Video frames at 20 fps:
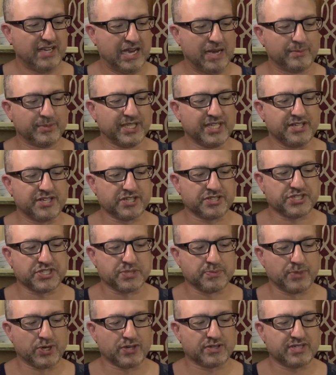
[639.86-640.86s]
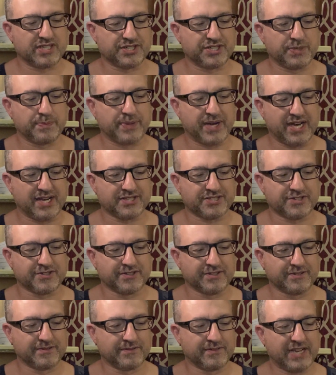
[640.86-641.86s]
Emily just smirked as she
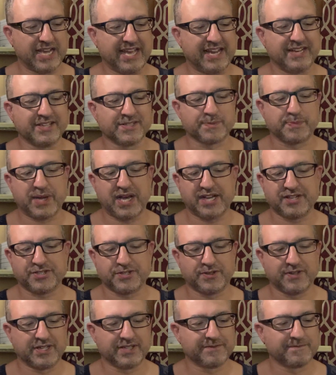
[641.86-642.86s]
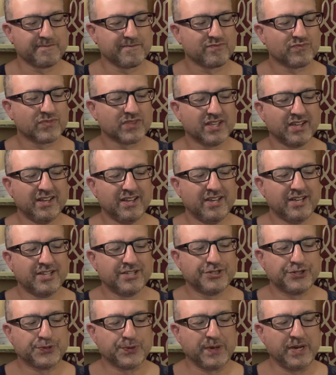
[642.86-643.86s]
at his posturing.
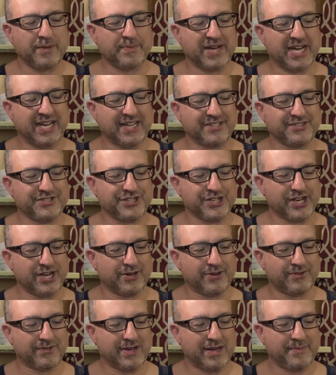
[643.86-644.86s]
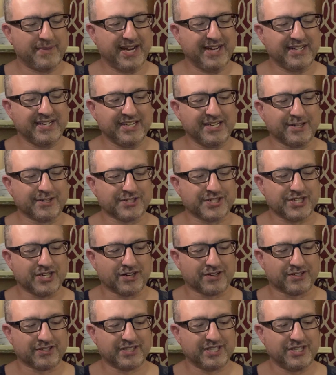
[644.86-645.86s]
Dream on, Joe. I'm 80 years
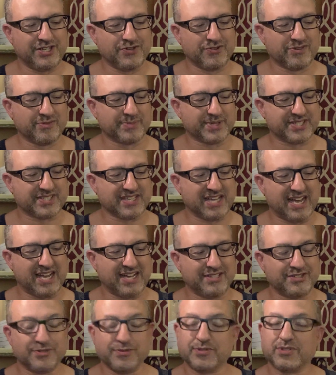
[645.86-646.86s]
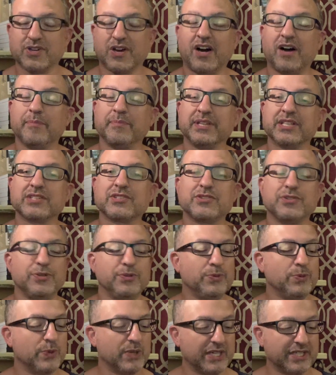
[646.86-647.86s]
younger than you, and besides, you taught me
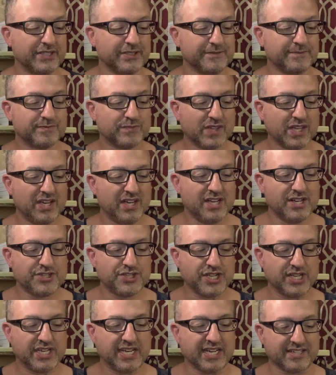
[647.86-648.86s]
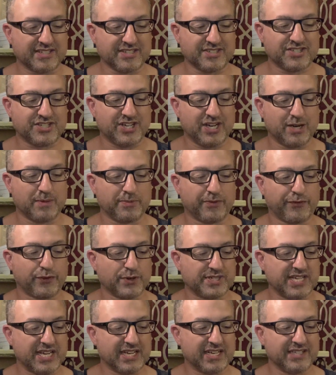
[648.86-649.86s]
too well. She kicked his chair
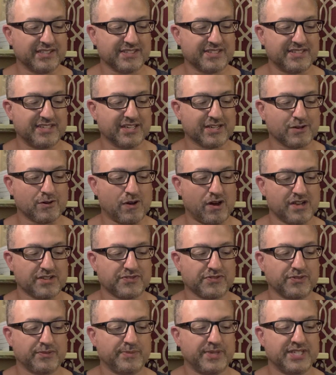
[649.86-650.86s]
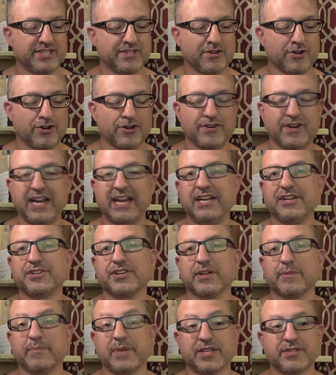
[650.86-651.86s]
before taking the seat across from her
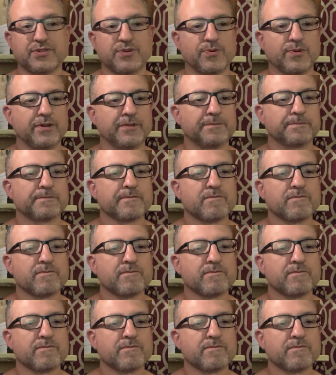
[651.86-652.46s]
aging mentor.